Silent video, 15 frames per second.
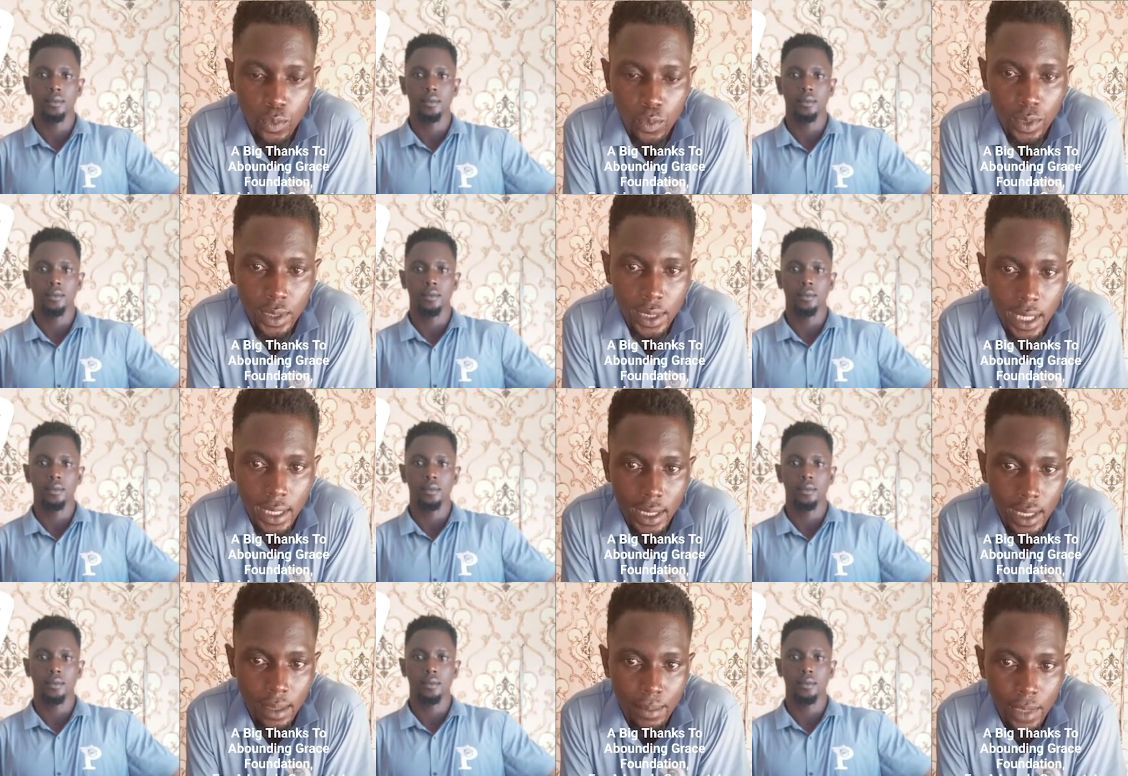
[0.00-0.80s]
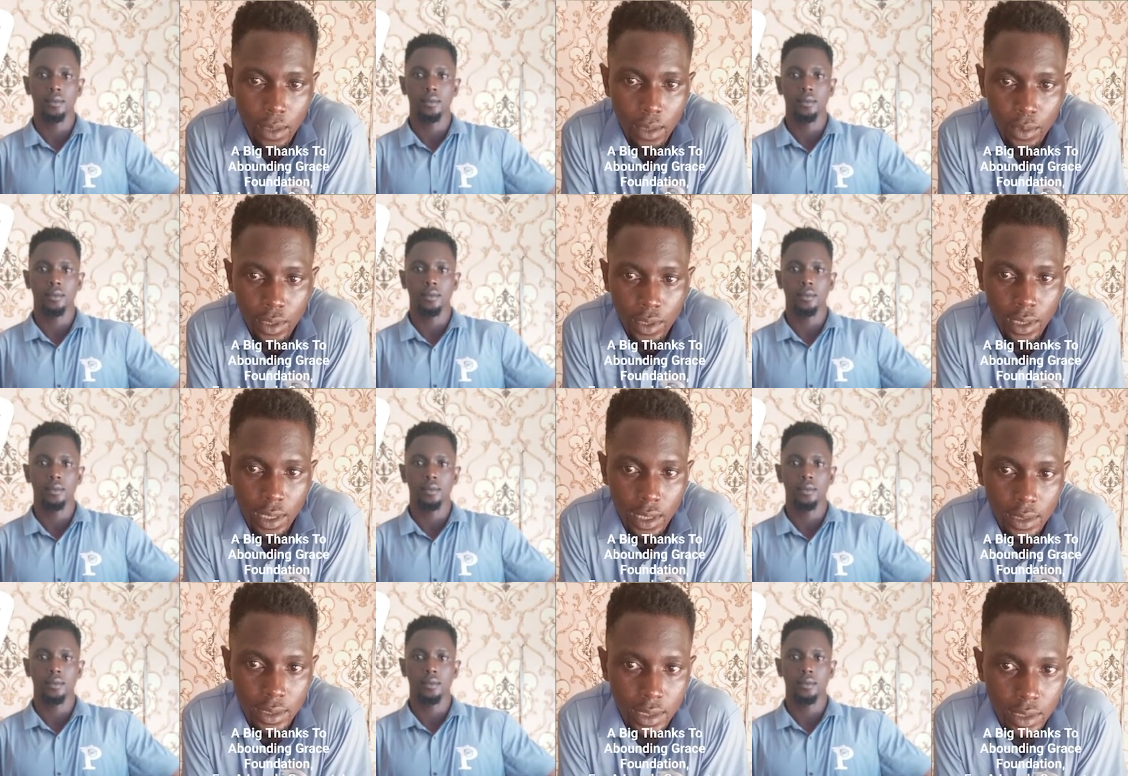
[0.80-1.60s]
Speaker 1: Without them, I will not
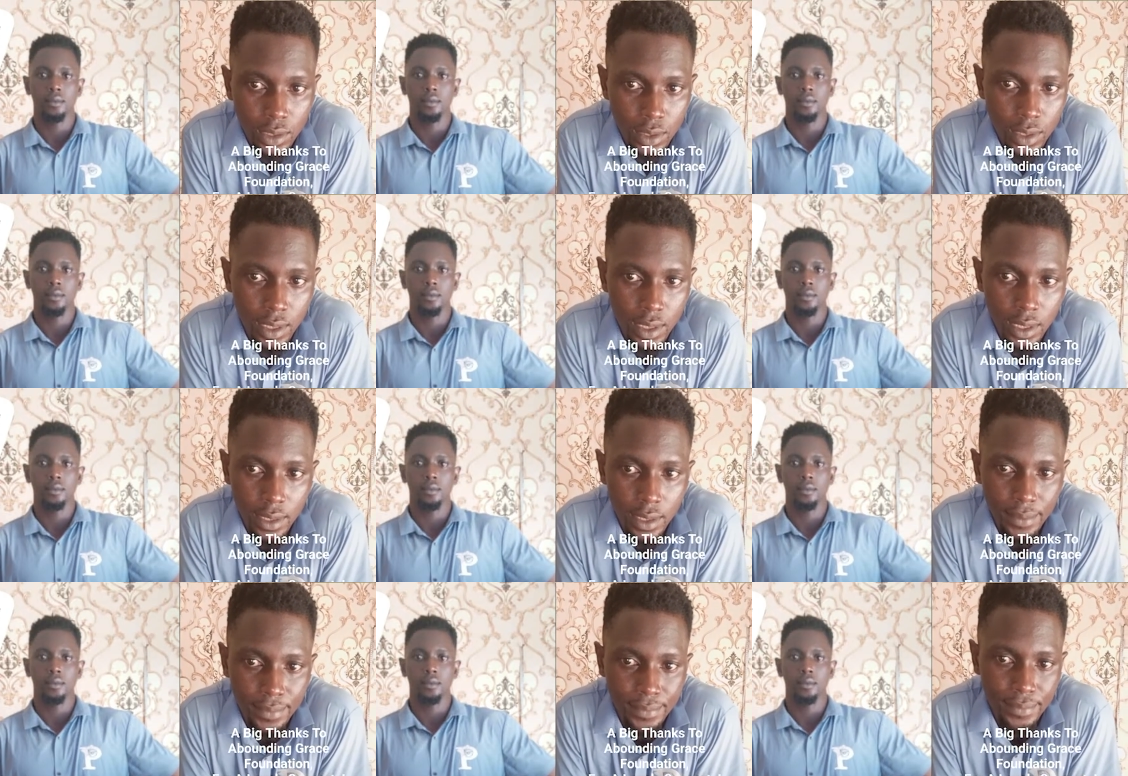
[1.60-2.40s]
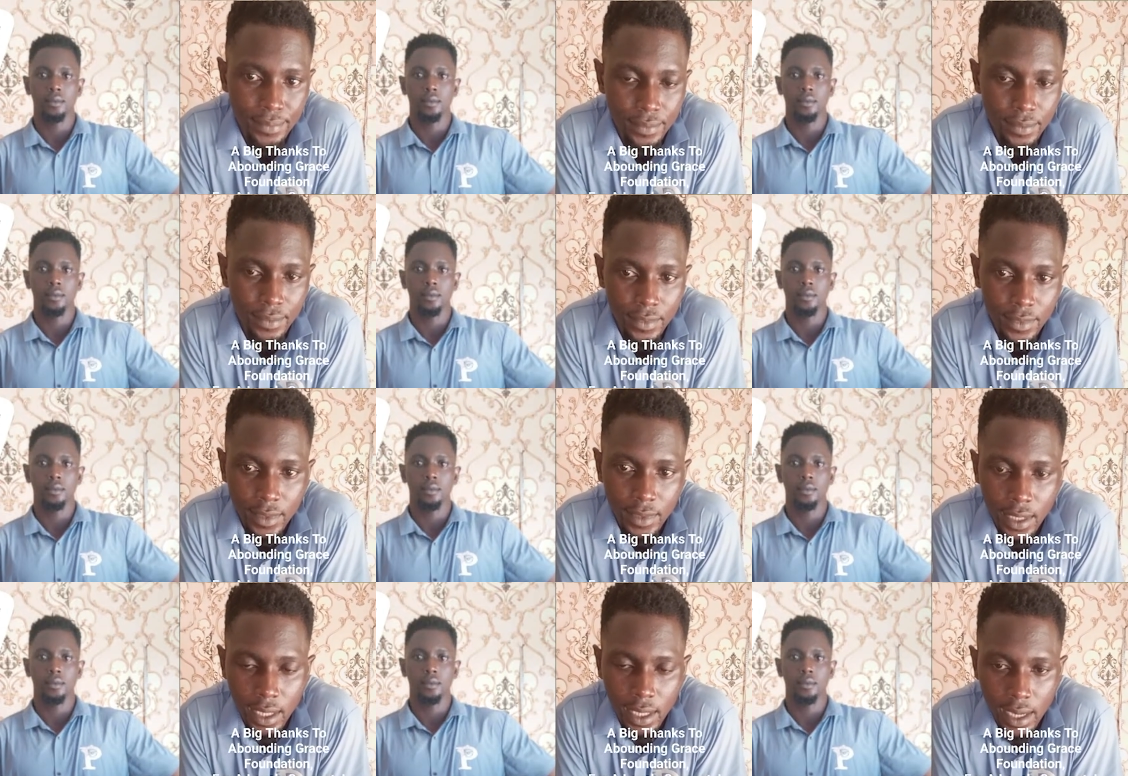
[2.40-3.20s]
get this to do
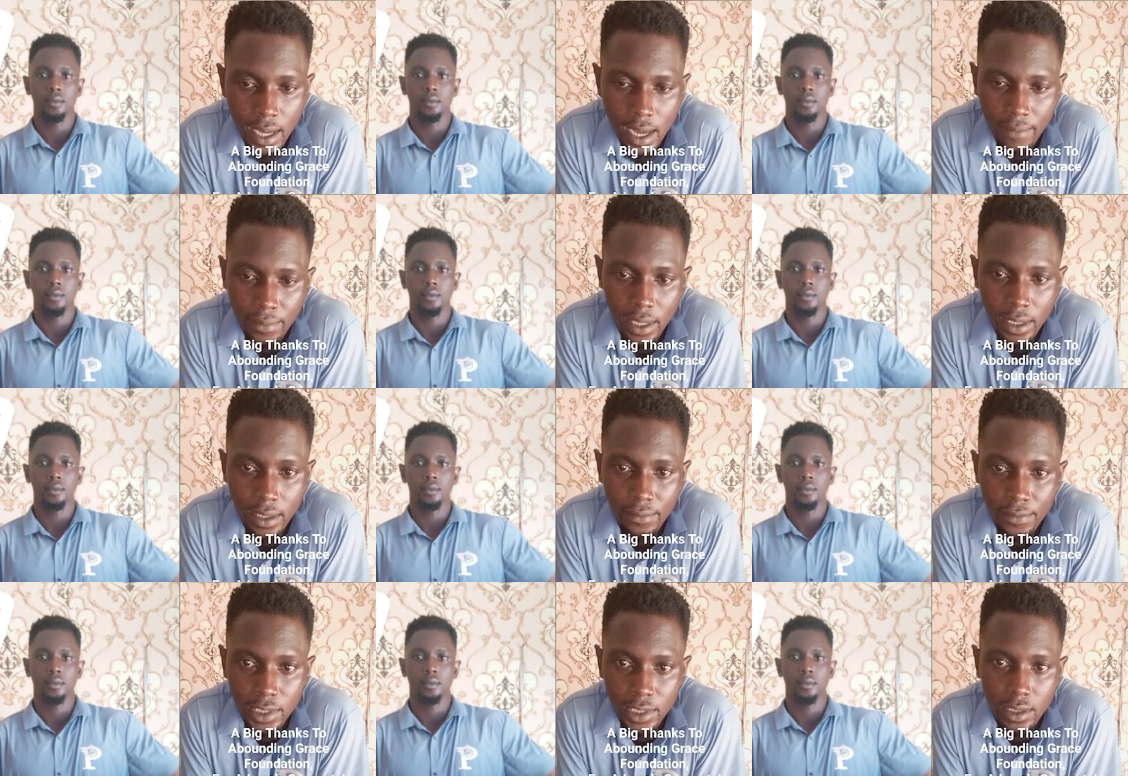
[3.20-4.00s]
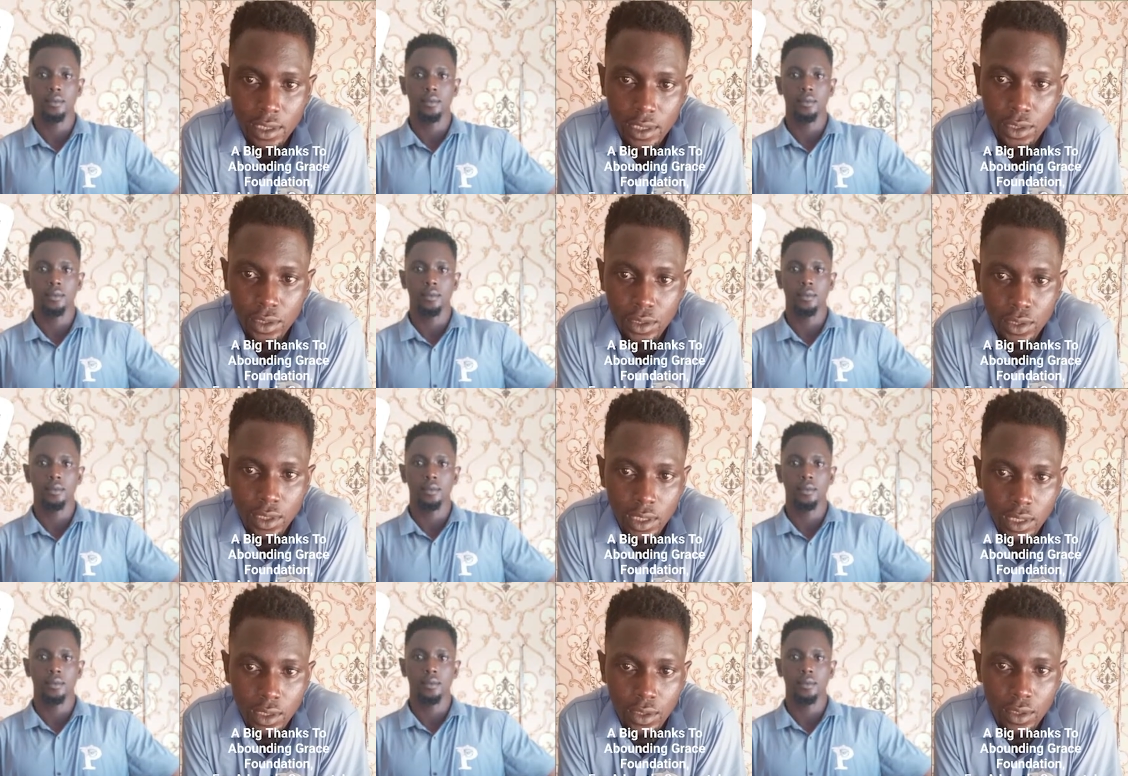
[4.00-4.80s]
after the visitation to
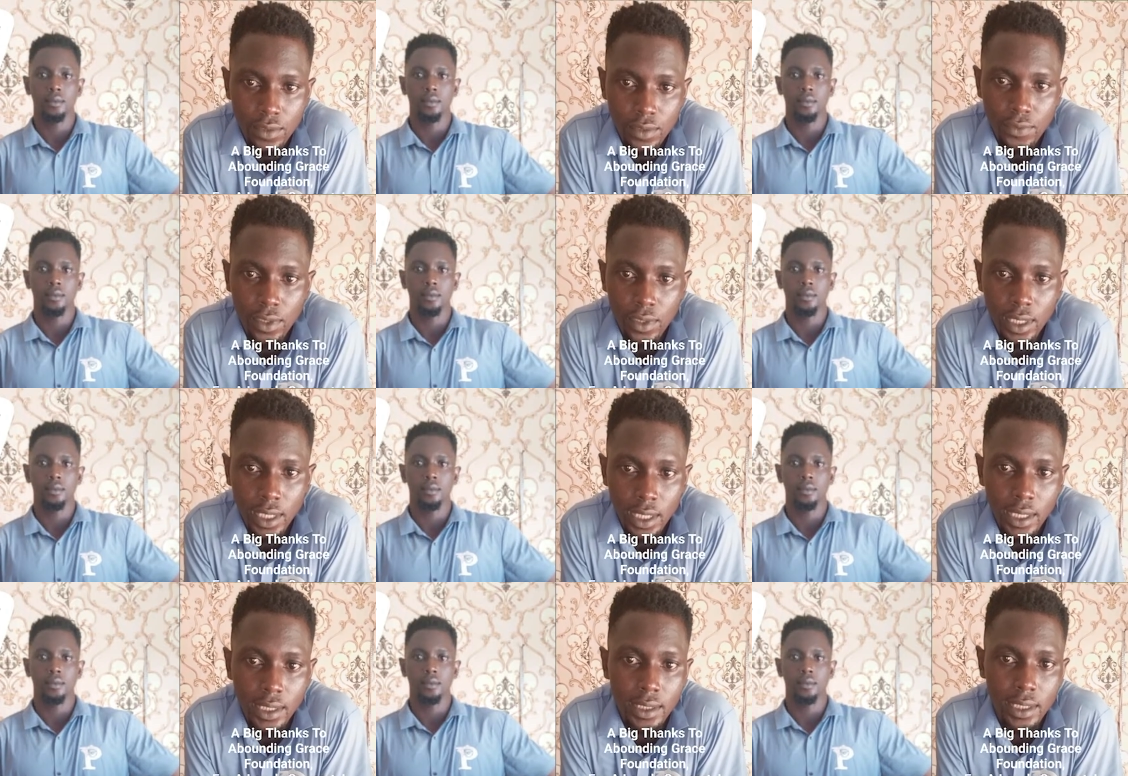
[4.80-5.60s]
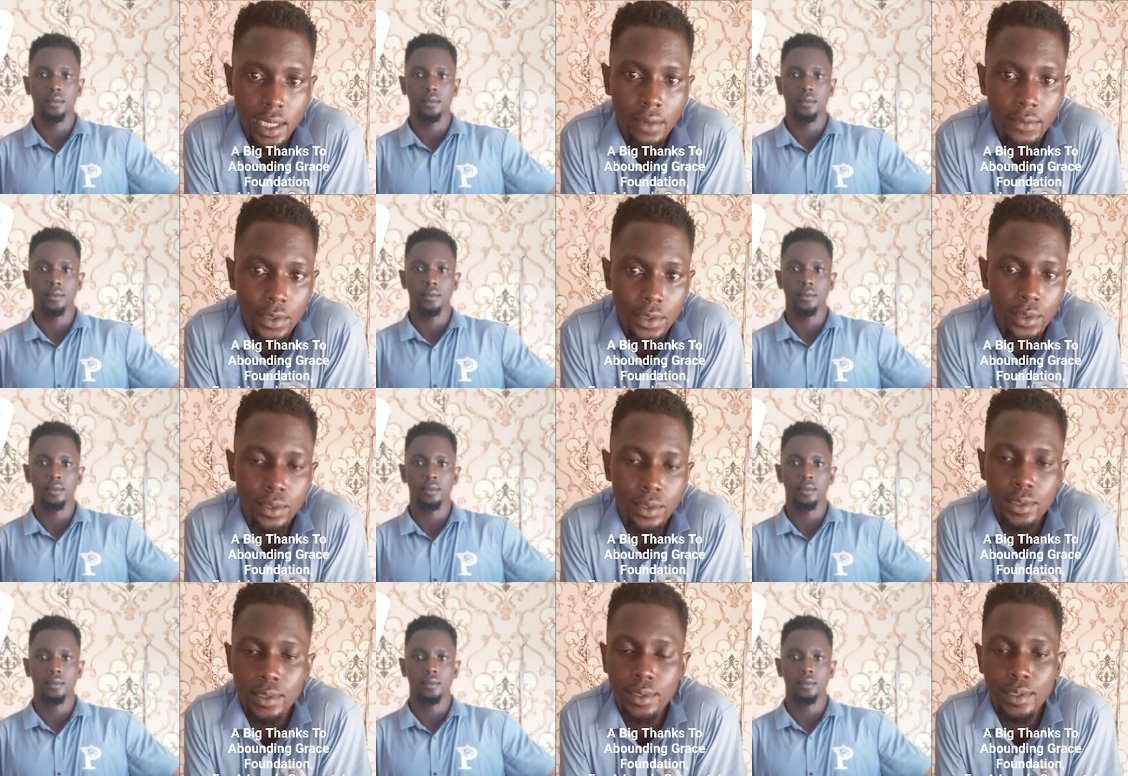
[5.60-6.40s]
Lagos for the interview
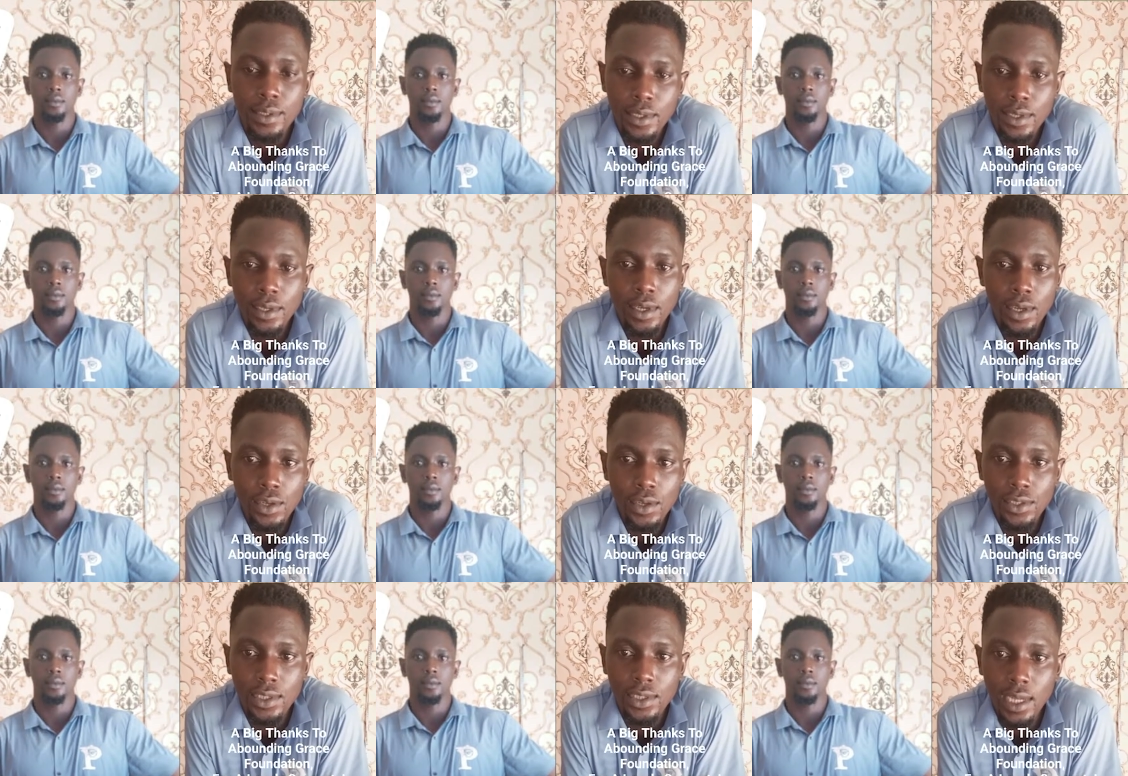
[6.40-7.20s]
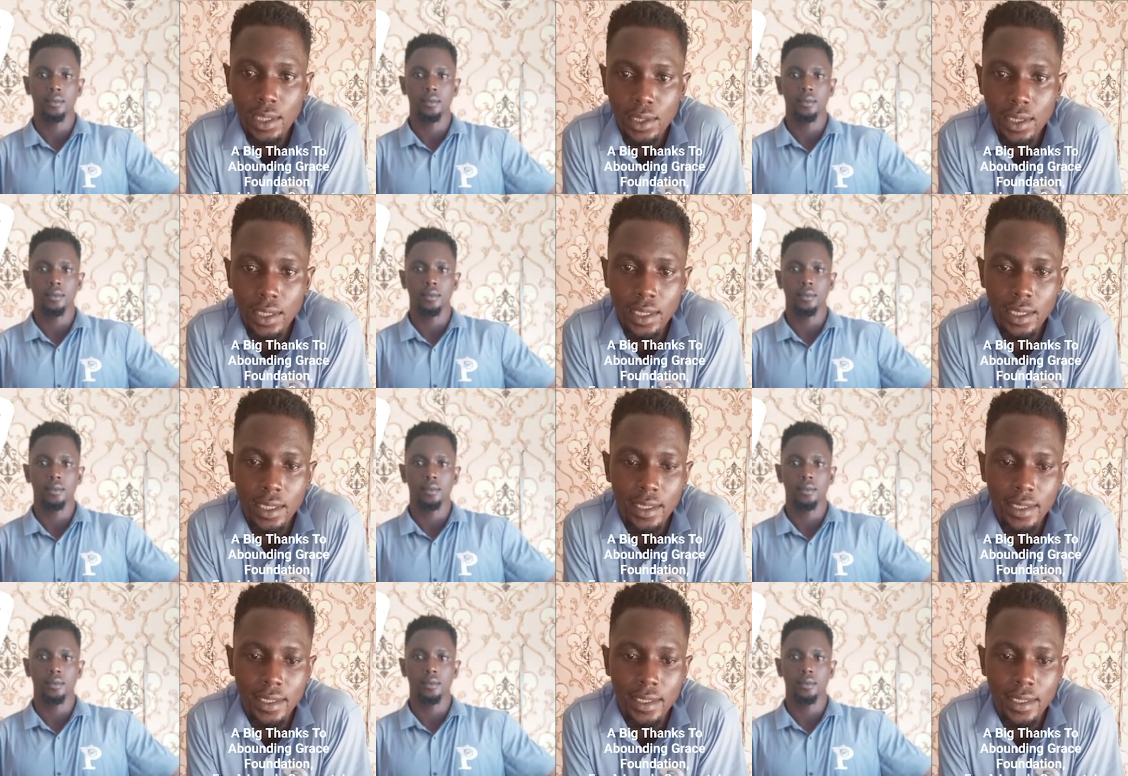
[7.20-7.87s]
on Saturday.